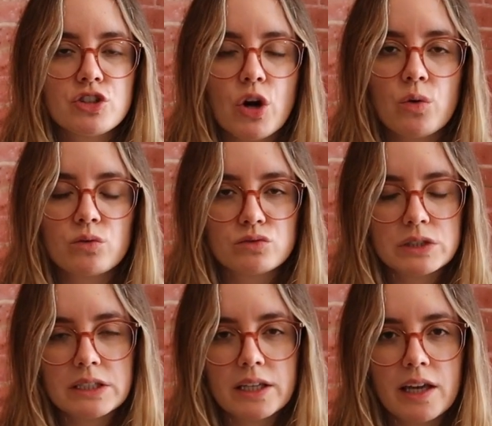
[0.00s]
don't
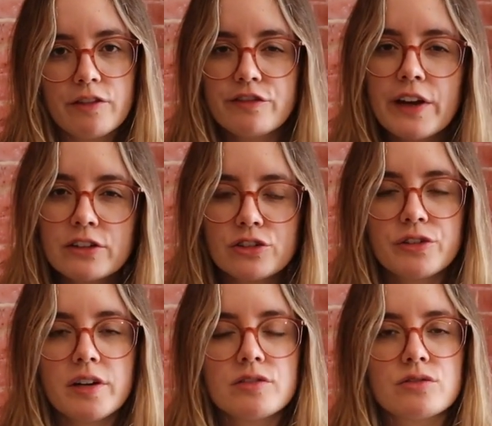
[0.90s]
really affect your
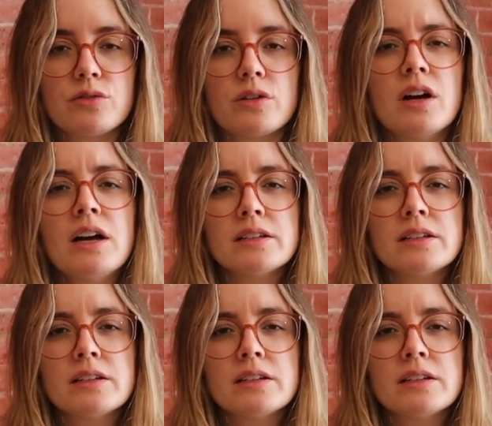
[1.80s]
credit score,